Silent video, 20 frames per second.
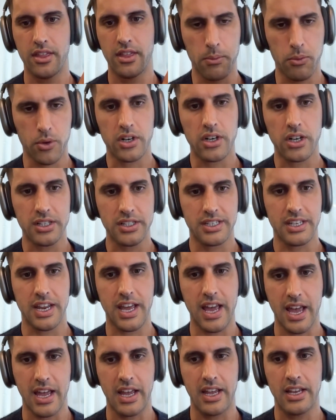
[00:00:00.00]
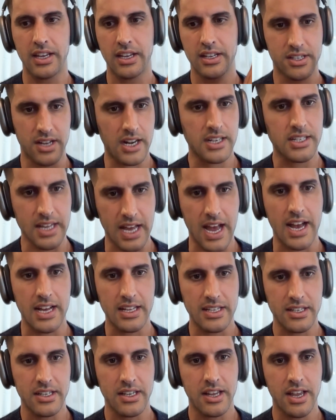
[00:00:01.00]
what I'm working on today sucks
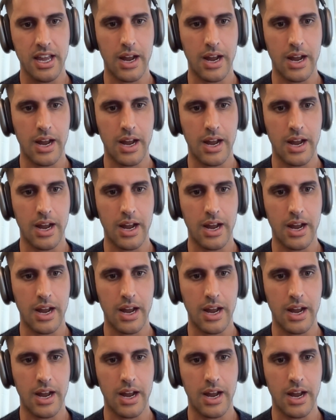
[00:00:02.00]
ass,